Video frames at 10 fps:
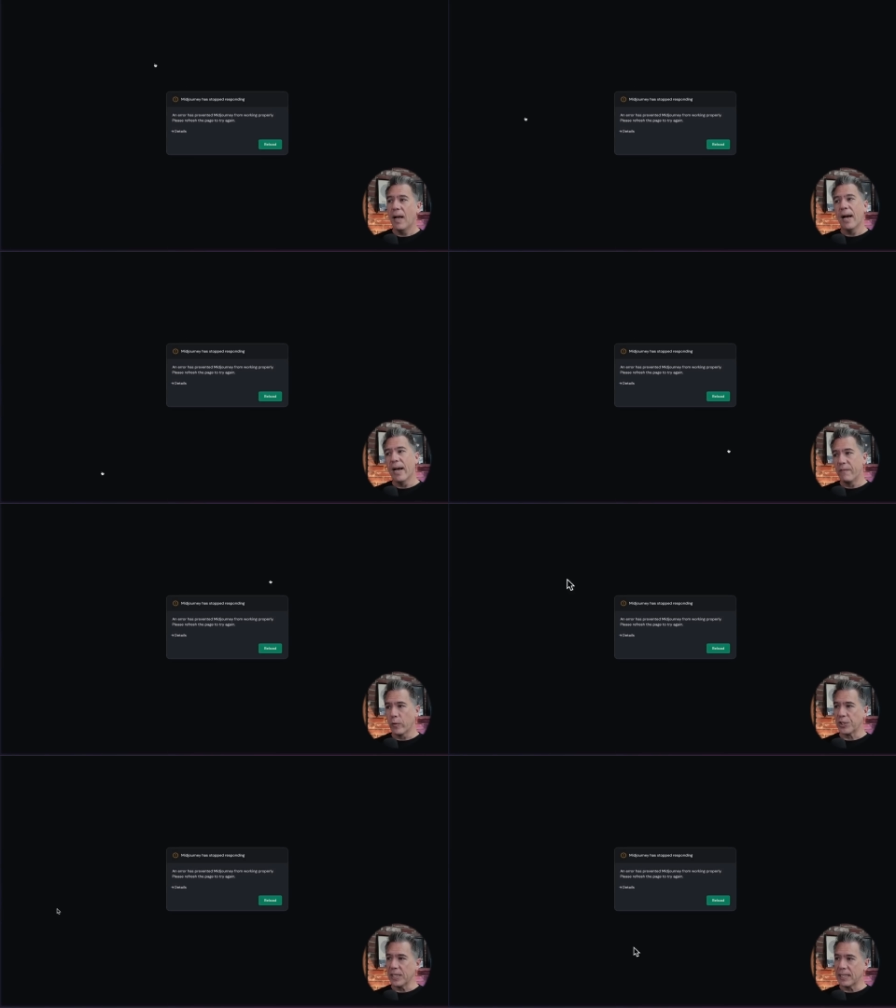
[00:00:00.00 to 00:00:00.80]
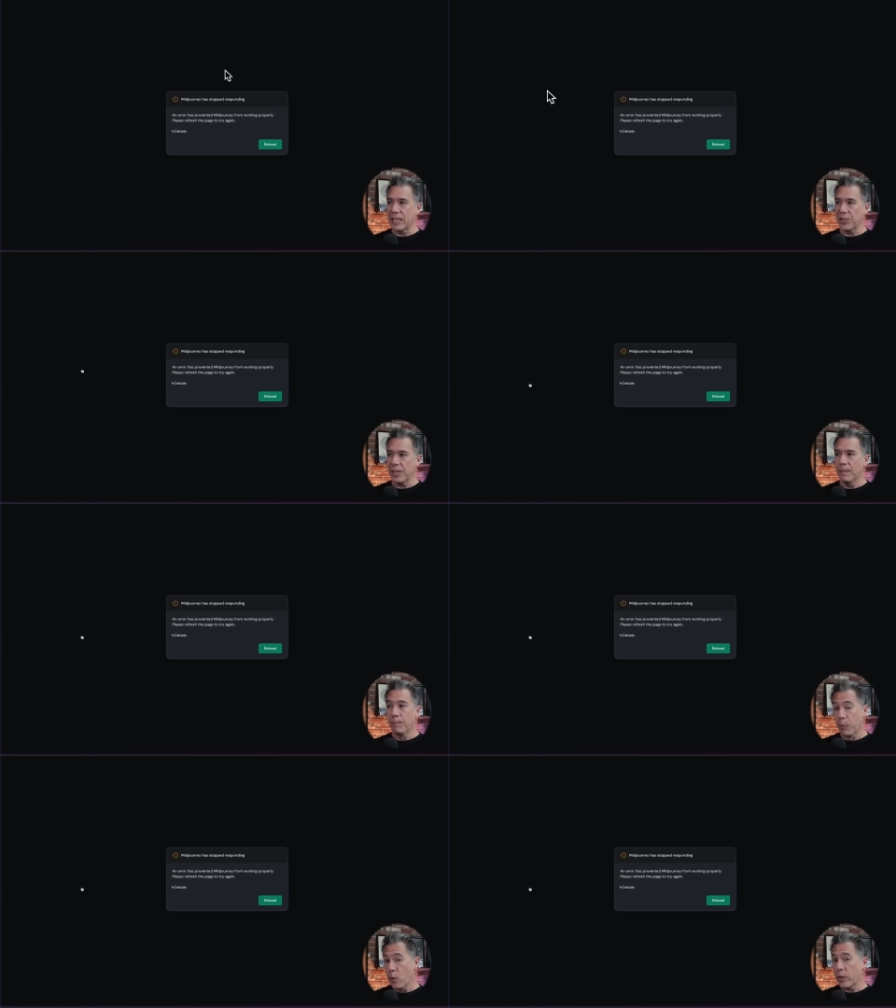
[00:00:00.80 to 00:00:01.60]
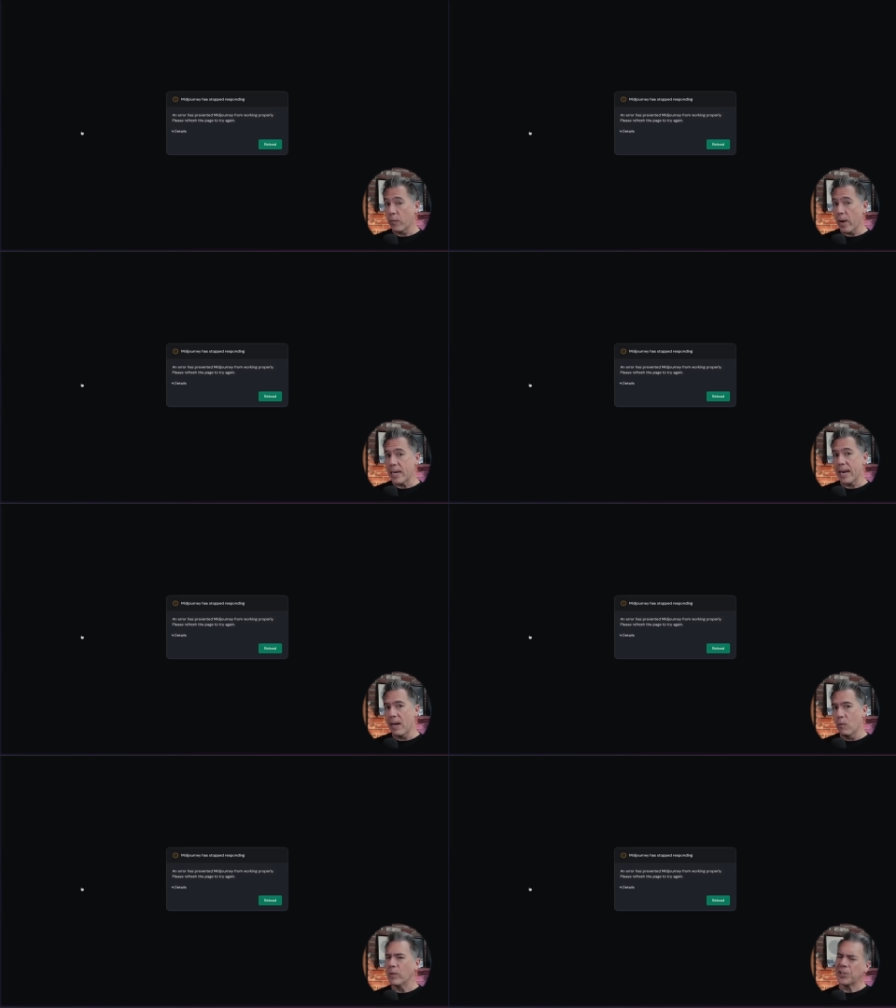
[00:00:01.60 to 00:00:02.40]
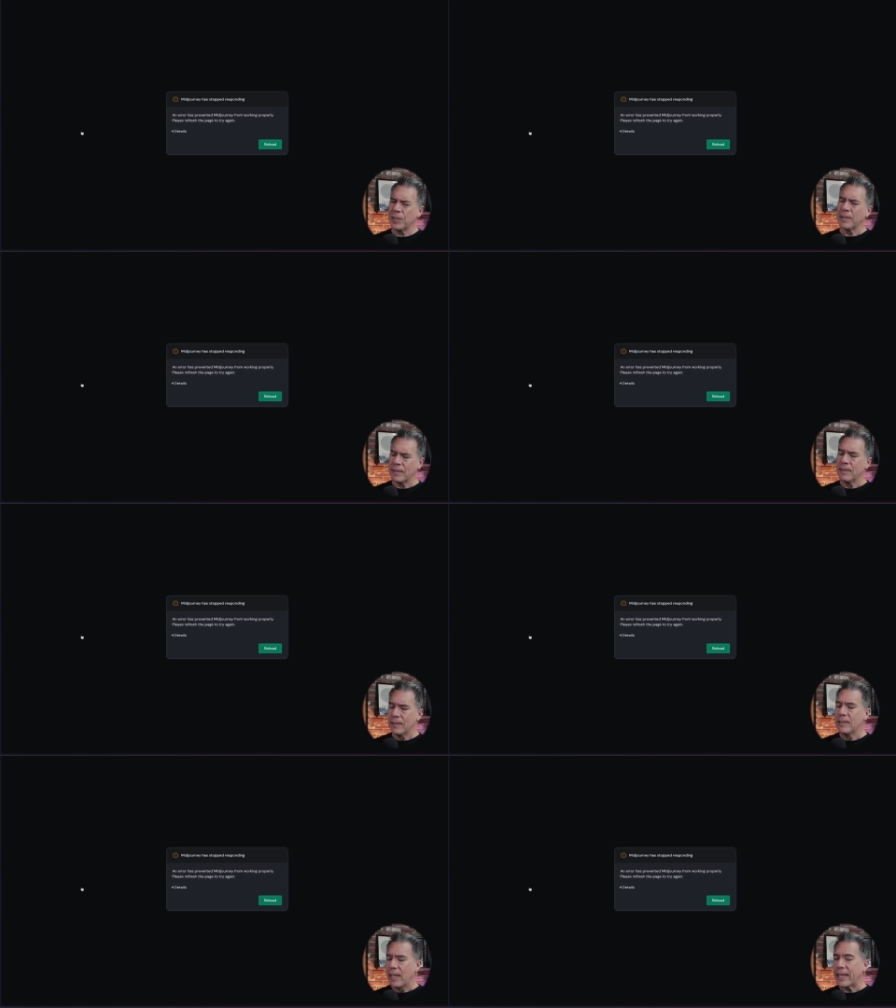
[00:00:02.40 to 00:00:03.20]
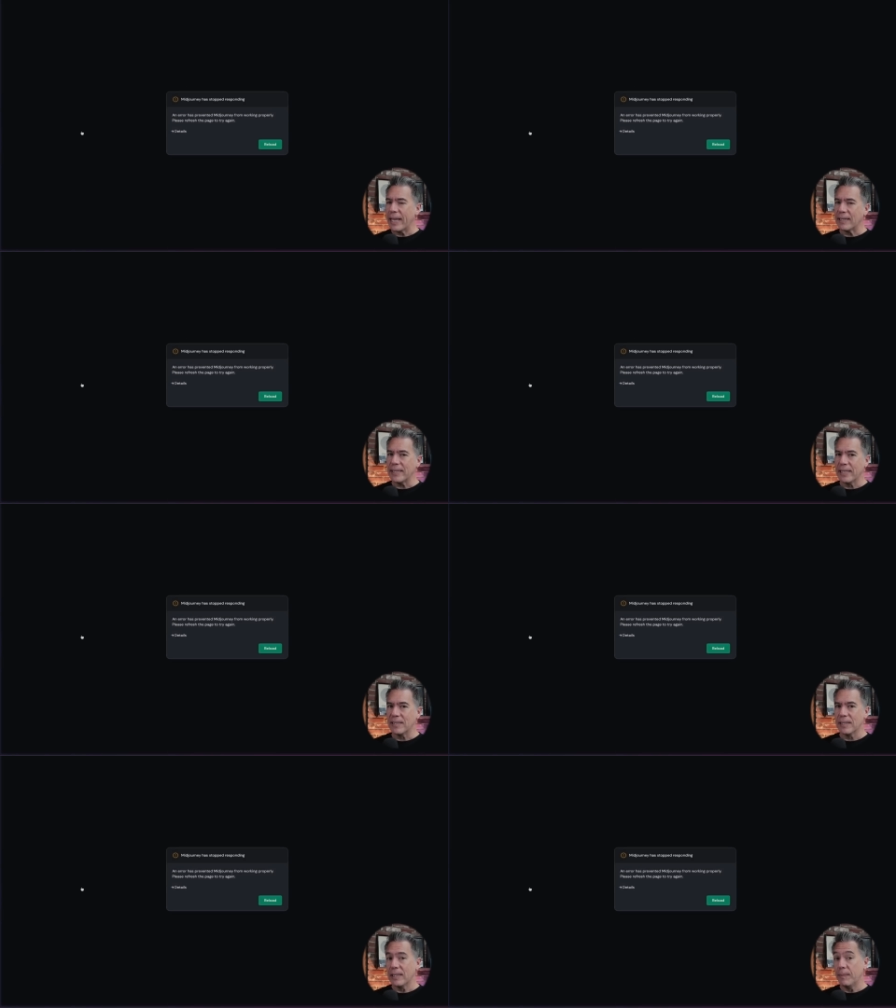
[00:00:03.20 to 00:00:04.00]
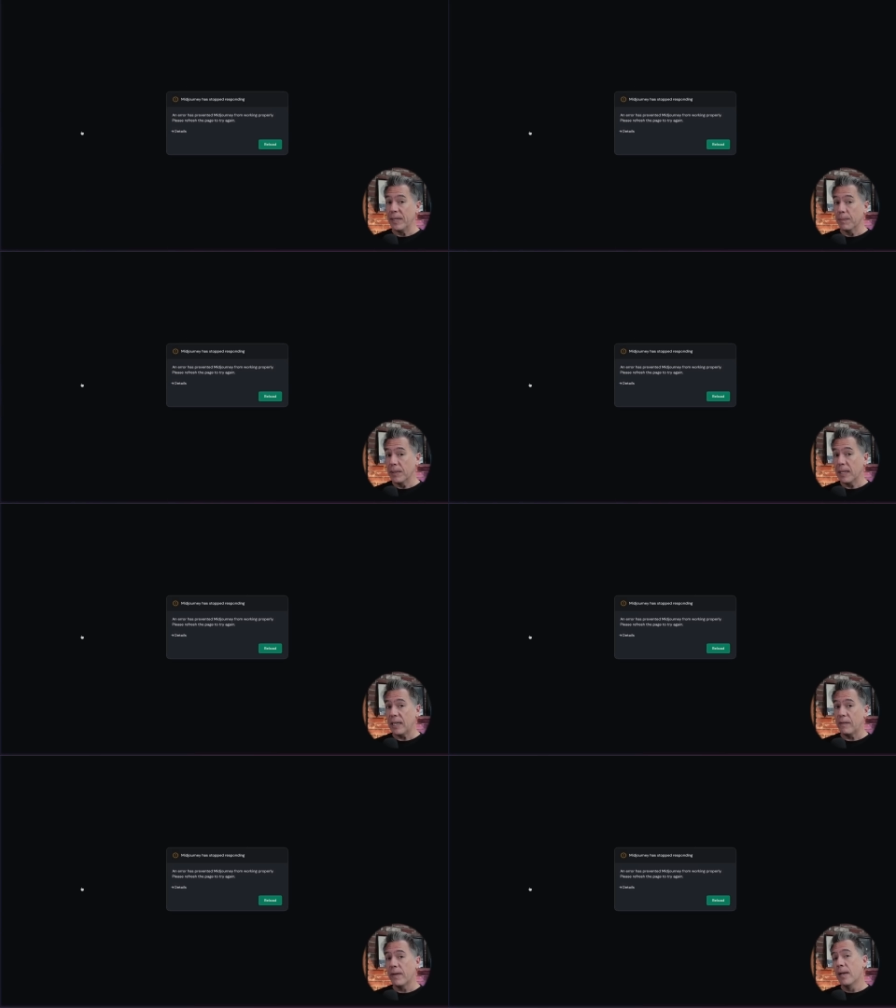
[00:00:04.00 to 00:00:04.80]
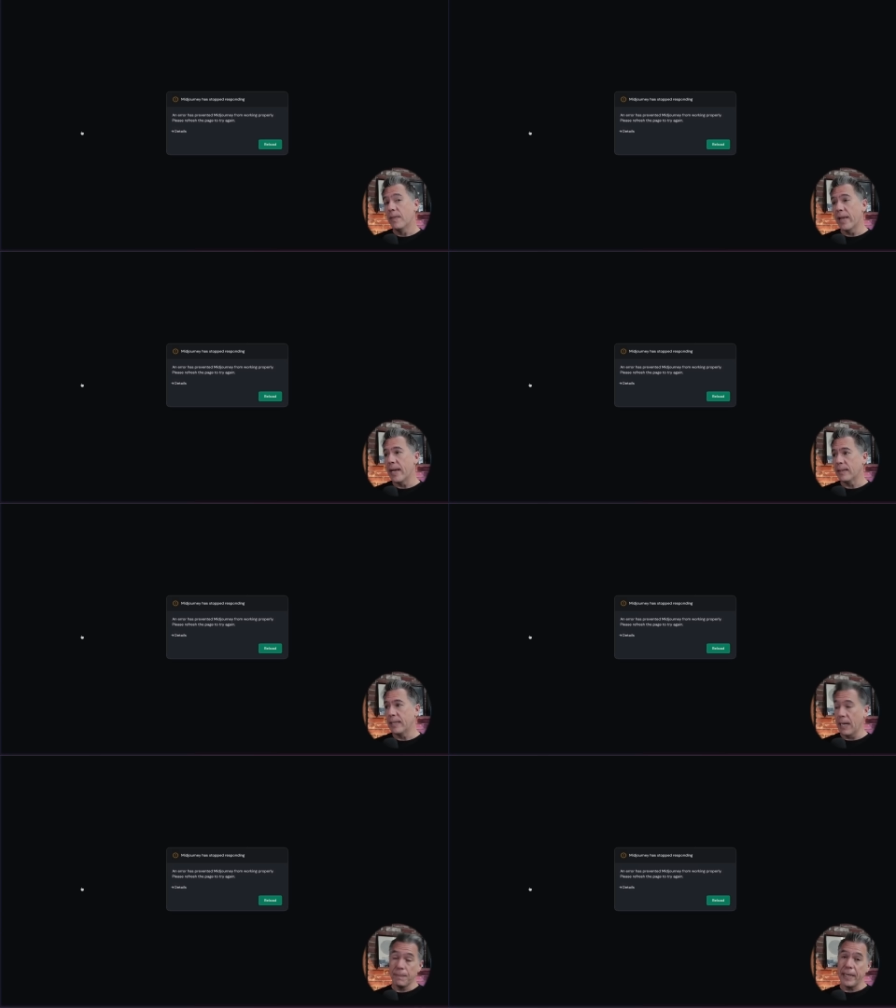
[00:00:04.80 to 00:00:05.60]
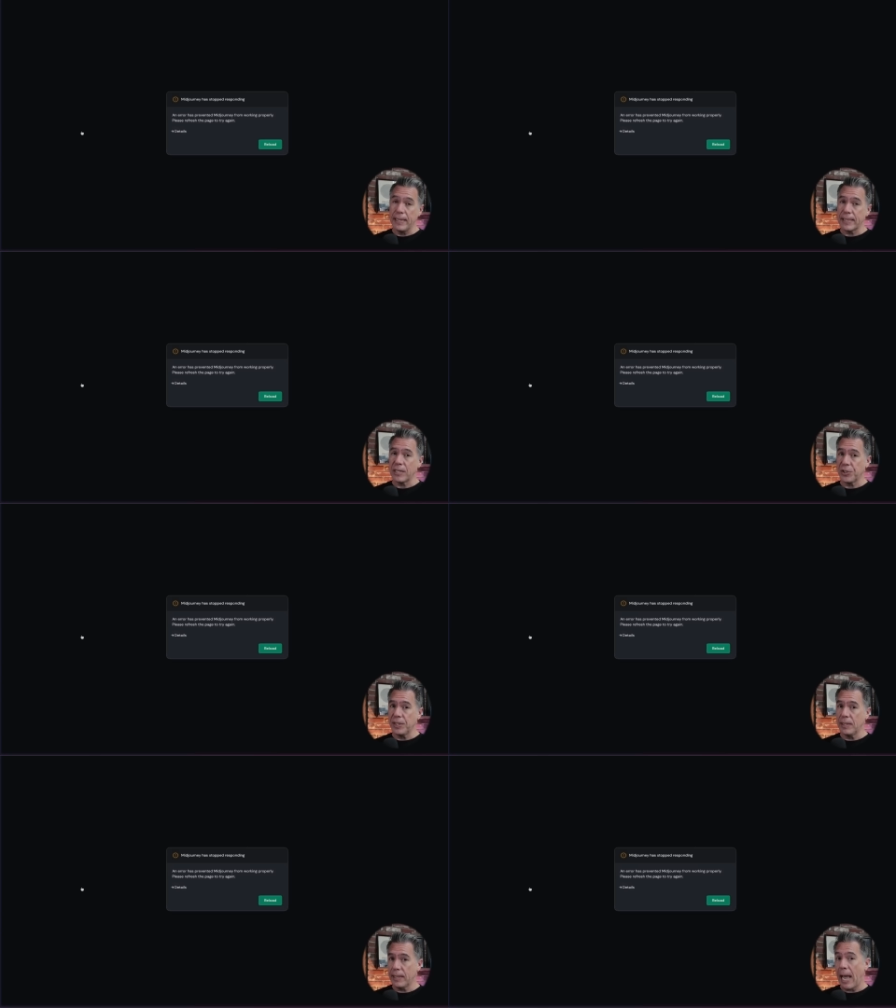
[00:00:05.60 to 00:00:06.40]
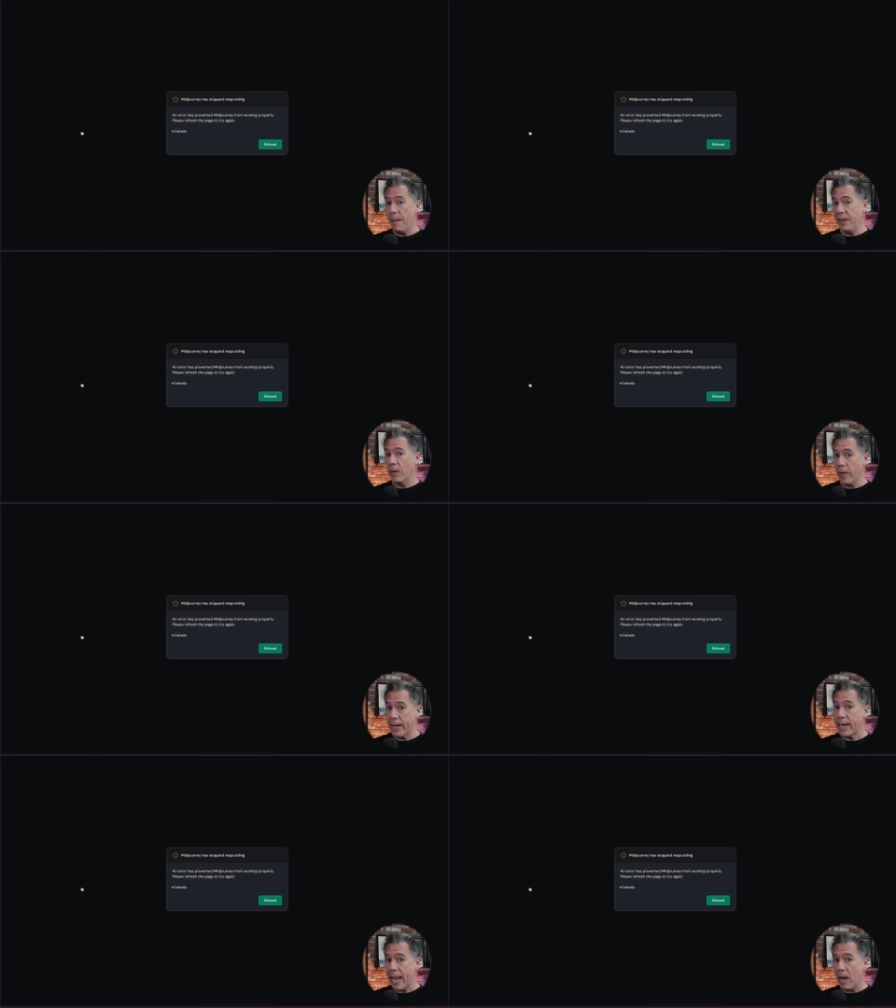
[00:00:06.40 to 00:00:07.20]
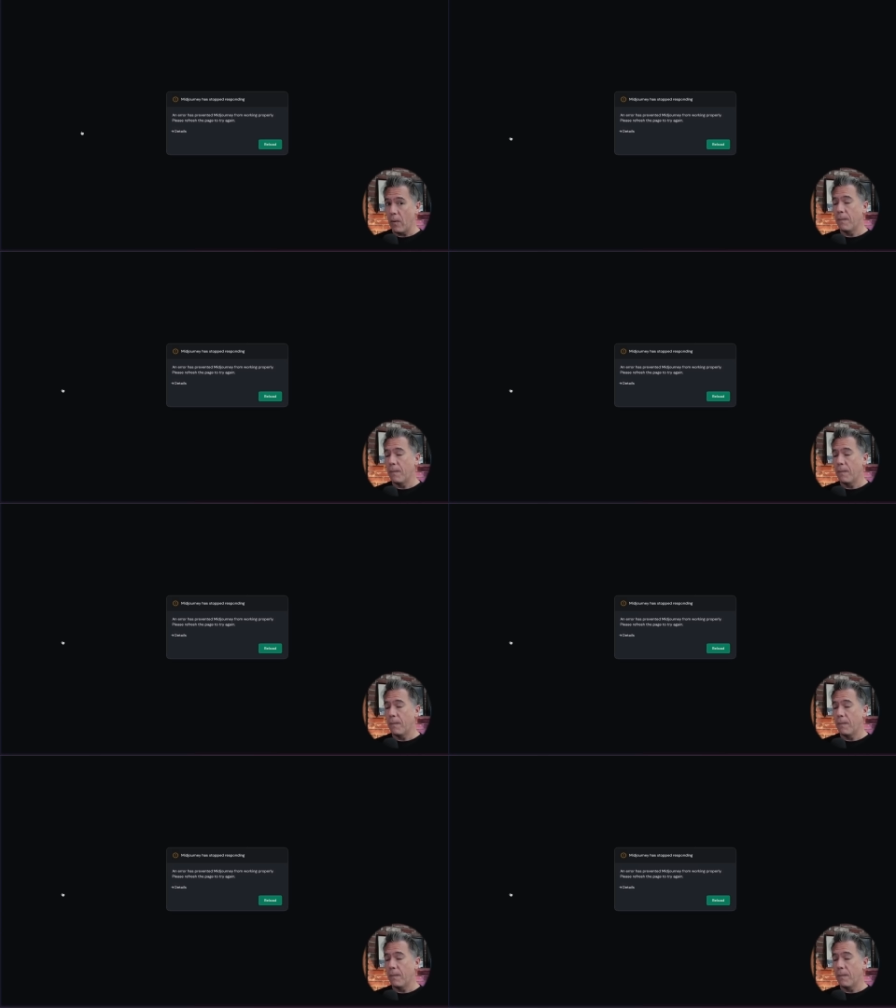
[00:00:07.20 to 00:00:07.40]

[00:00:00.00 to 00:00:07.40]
Uh, unfortunately, it's actually broken right now, which again tends to lead me to believe that the update is actually happening right now.